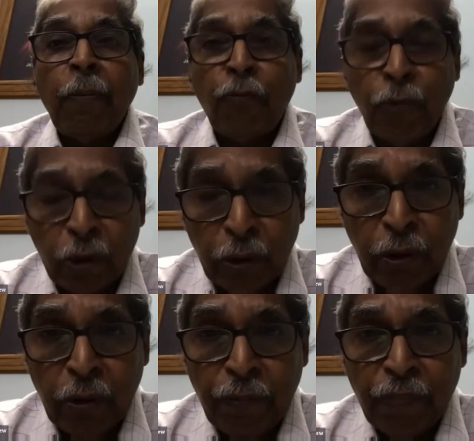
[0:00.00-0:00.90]

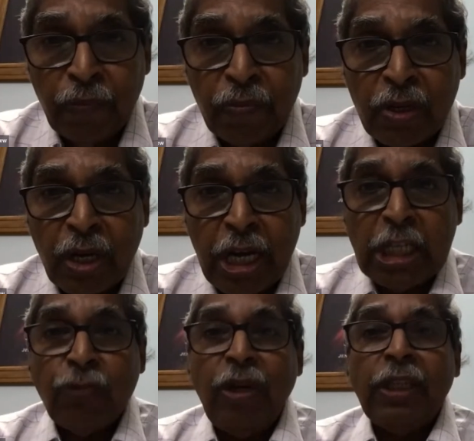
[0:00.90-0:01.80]
photo
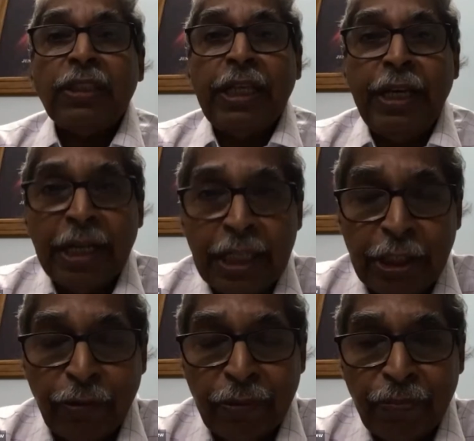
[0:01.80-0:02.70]
as well as the
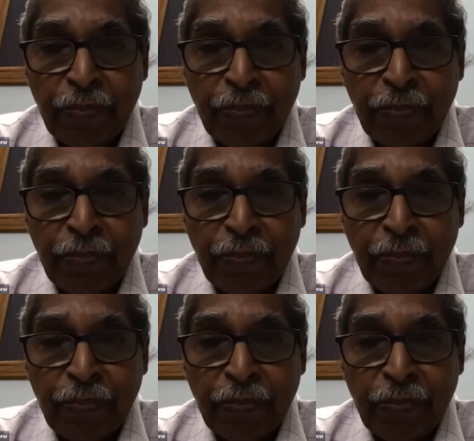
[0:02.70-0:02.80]
negative.